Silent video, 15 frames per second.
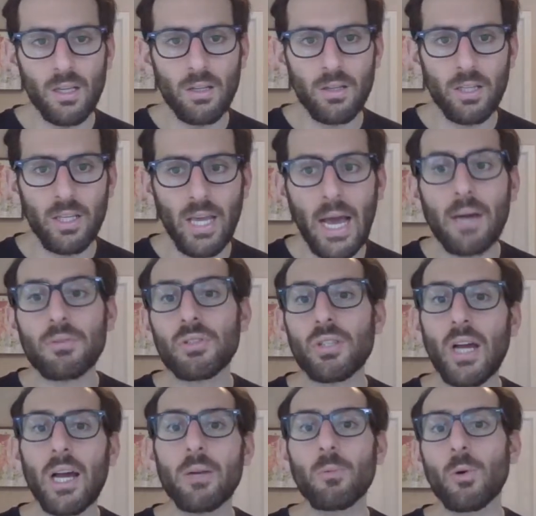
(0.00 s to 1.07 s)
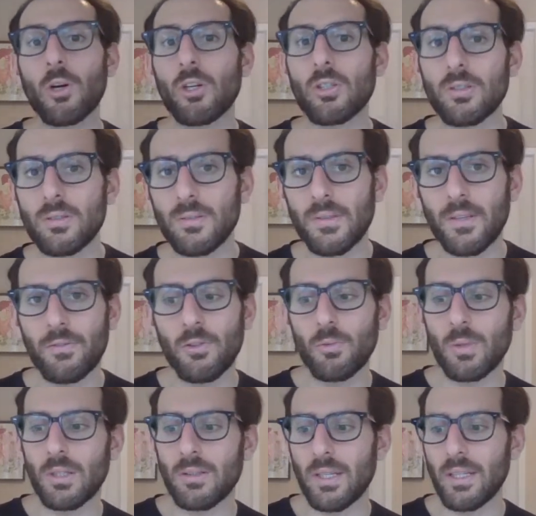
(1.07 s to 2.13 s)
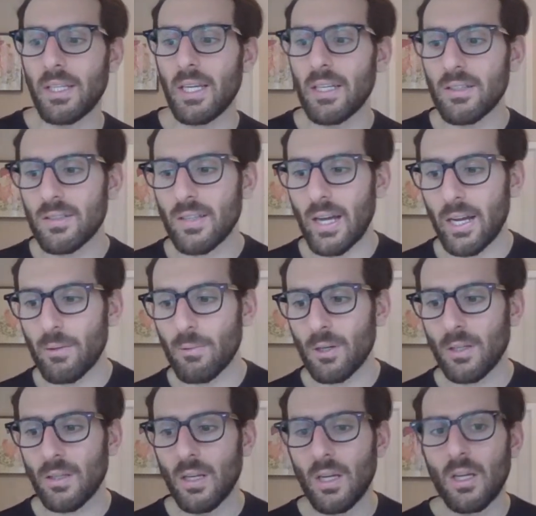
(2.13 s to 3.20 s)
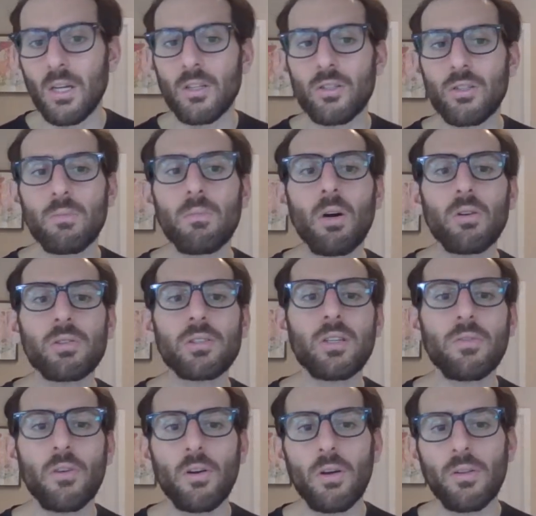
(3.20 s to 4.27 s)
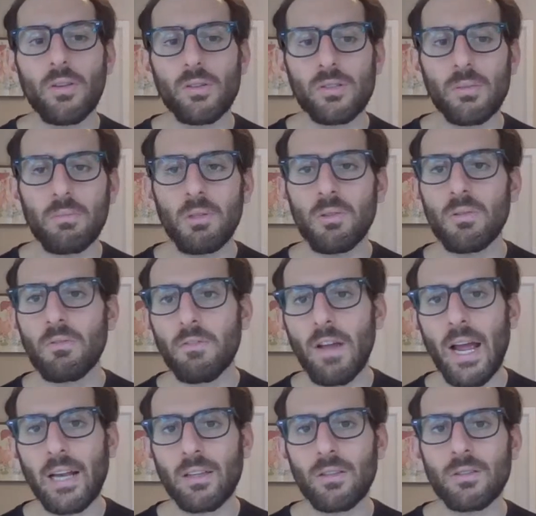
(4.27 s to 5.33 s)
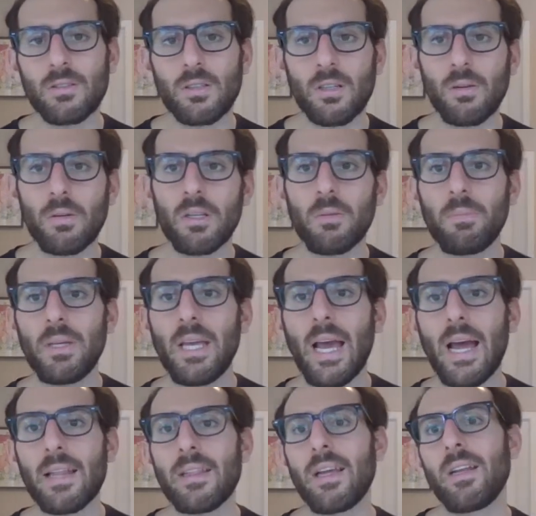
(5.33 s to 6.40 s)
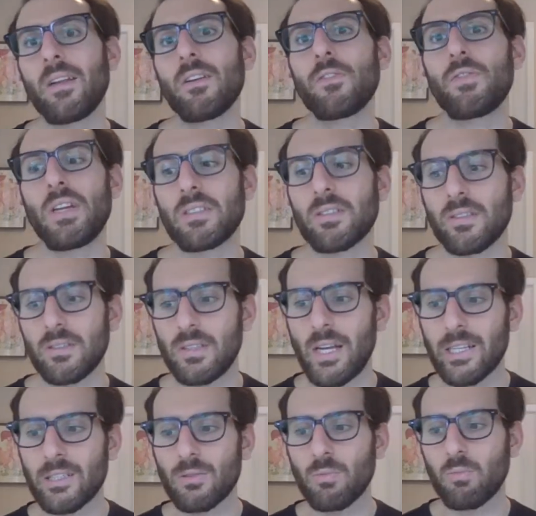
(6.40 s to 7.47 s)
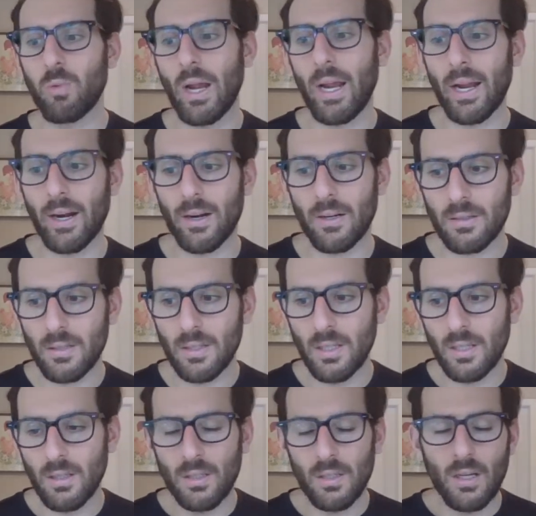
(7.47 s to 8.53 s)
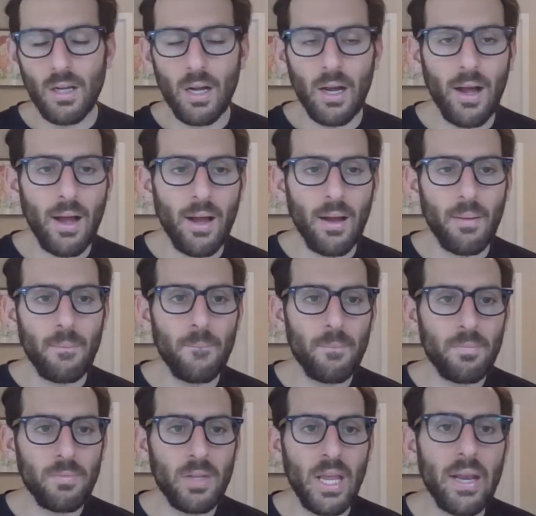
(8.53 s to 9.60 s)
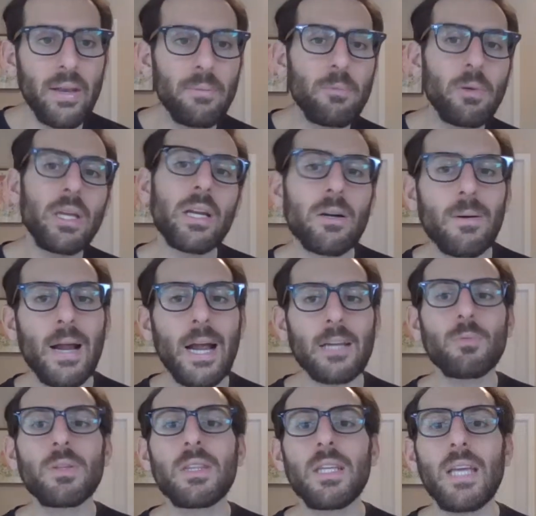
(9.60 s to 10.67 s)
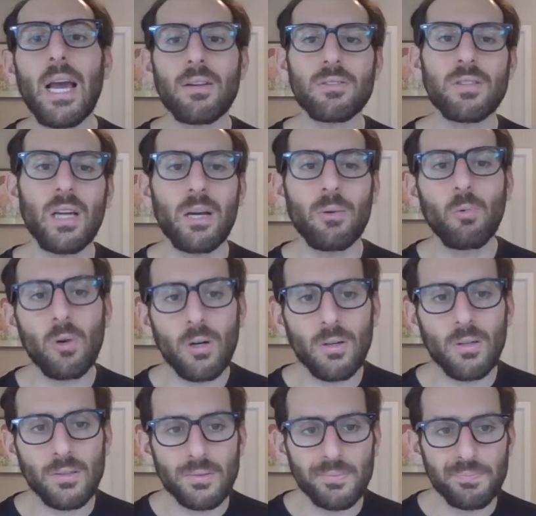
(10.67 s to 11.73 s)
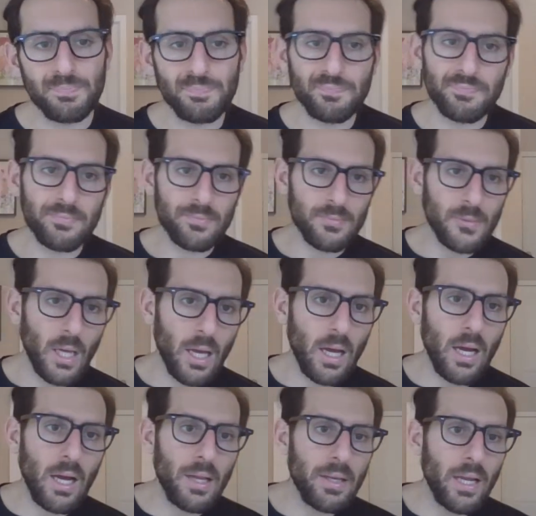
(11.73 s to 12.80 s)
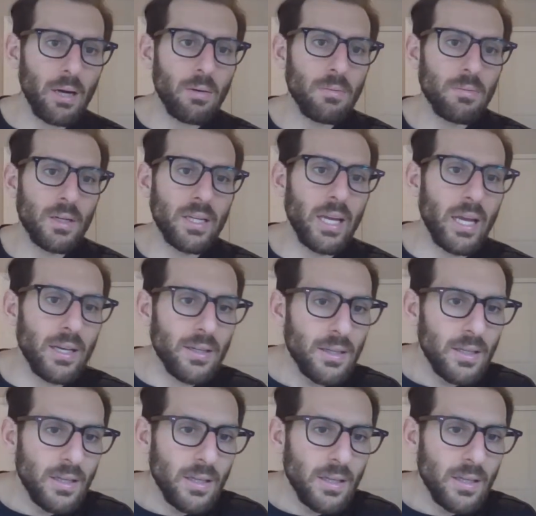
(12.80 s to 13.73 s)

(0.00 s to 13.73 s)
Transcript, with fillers: the outside world, if you will, and the inside world. So most of all those immune factors are going to be at that interface, because that's where um, it we interact with the outside world. Uh, now, again,